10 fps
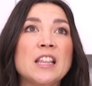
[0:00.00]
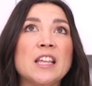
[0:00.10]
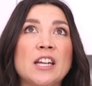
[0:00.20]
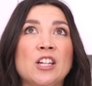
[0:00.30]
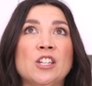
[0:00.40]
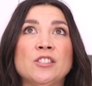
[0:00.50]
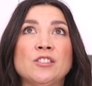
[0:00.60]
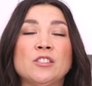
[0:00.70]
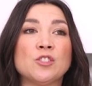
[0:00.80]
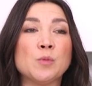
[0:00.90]

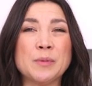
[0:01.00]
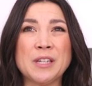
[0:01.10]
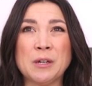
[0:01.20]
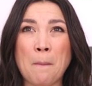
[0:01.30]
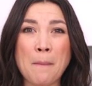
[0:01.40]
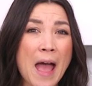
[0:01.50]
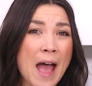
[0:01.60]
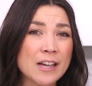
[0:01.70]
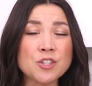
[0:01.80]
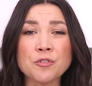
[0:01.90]
There's sweet potato
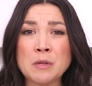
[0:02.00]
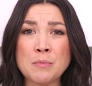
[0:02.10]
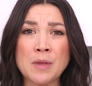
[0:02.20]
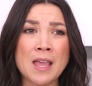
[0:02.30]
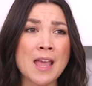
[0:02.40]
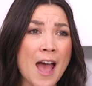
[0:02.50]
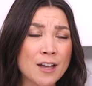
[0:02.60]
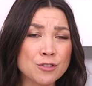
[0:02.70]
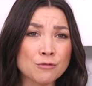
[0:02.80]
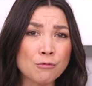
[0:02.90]
mash, green bean
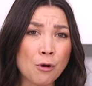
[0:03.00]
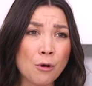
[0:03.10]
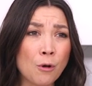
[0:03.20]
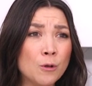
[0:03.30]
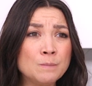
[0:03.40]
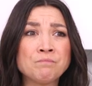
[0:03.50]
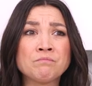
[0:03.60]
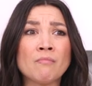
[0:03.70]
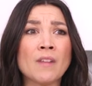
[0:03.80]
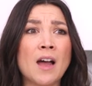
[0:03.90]
casserole.
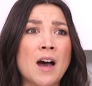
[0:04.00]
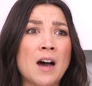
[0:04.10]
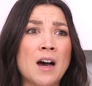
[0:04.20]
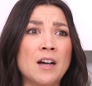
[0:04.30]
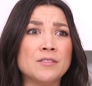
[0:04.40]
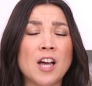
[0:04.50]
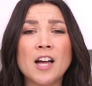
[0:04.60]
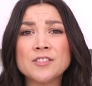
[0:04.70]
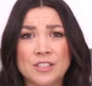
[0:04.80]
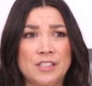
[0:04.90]

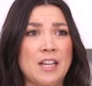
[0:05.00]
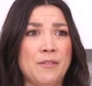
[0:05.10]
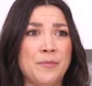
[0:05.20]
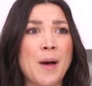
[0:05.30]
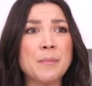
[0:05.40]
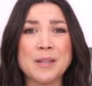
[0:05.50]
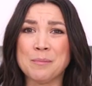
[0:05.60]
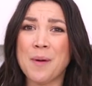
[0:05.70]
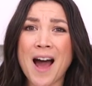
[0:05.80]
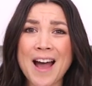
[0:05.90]
Tons of stuff,
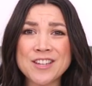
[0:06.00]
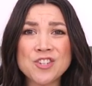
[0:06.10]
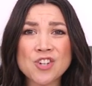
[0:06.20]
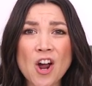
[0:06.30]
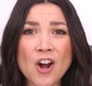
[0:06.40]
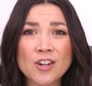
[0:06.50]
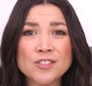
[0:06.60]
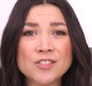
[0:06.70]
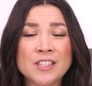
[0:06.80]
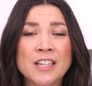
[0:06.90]
pumpkin pie
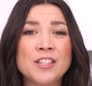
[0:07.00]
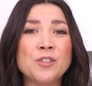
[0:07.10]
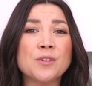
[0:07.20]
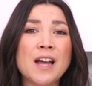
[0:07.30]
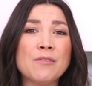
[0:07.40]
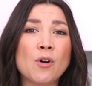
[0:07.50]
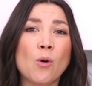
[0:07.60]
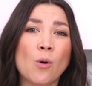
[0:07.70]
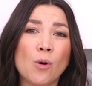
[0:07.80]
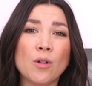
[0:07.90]
jars. You can have a
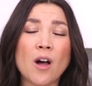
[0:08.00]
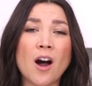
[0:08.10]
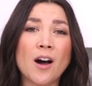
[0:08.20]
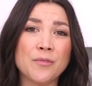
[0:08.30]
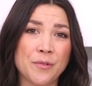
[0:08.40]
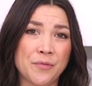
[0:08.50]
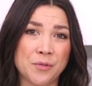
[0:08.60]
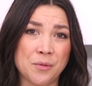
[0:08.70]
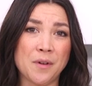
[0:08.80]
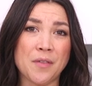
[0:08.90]
whole Hot for
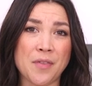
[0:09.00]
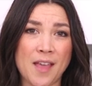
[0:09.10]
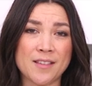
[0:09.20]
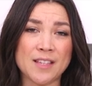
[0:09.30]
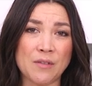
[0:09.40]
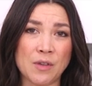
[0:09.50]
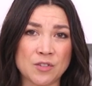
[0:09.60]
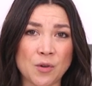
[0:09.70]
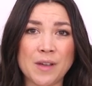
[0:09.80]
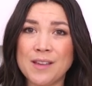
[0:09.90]
Food Thanksgiving.
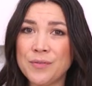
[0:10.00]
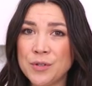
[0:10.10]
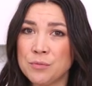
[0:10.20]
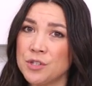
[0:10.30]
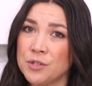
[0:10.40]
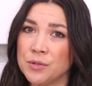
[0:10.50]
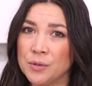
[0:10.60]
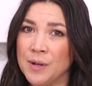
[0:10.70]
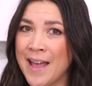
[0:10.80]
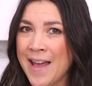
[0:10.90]
So if you
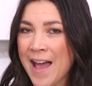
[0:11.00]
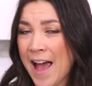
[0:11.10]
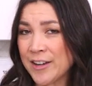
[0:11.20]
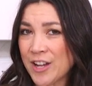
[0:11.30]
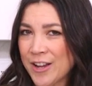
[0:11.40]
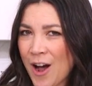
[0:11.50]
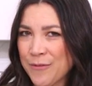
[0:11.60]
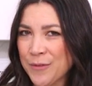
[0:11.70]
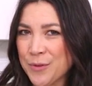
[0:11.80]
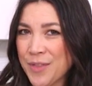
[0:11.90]
do, hashtag Hot
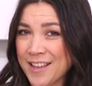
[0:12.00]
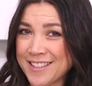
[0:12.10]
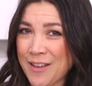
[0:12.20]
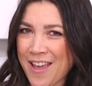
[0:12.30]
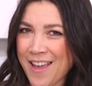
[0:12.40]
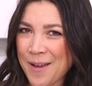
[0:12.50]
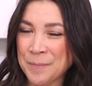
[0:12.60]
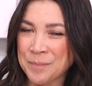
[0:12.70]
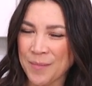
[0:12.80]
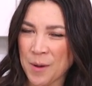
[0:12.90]
for Food Thanksgiving
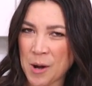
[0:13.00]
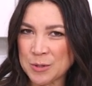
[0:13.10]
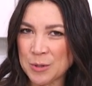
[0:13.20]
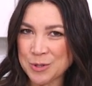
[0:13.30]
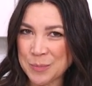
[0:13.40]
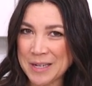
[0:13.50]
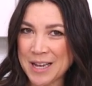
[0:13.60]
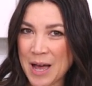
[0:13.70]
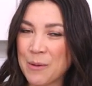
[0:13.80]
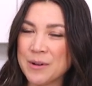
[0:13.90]
on social
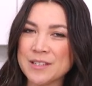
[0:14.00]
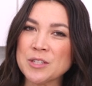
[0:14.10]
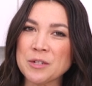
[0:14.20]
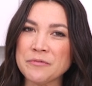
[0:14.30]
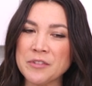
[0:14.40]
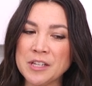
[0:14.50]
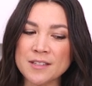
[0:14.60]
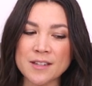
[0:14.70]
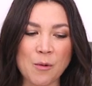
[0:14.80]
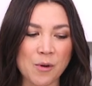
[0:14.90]
media. I wanna see your
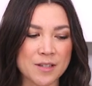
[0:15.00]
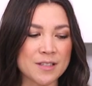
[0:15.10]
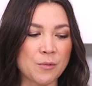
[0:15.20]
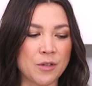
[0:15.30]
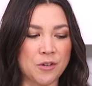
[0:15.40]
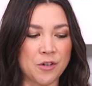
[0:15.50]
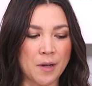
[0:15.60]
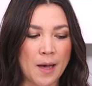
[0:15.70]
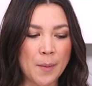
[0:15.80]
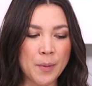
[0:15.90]
feast. I wanna see what you
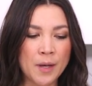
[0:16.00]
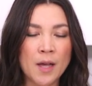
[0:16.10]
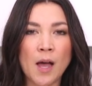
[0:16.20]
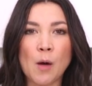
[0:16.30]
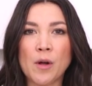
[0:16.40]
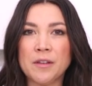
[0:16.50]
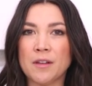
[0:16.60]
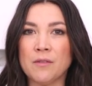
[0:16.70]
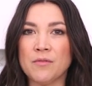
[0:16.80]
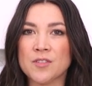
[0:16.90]
cook up. I want you to
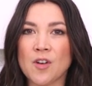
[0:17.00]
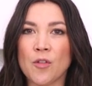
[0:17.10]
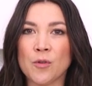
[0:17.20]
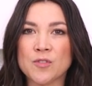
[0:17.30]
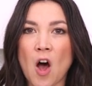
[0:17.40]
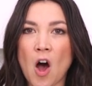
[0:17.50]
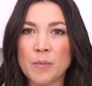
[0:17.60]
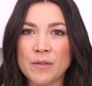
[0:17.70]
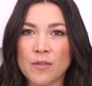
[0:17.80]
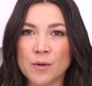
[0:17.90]
convince all those
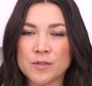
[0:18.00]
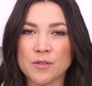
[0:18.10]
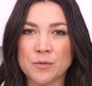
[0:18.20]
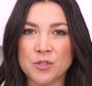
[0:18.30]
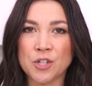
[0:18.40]
omnivores and those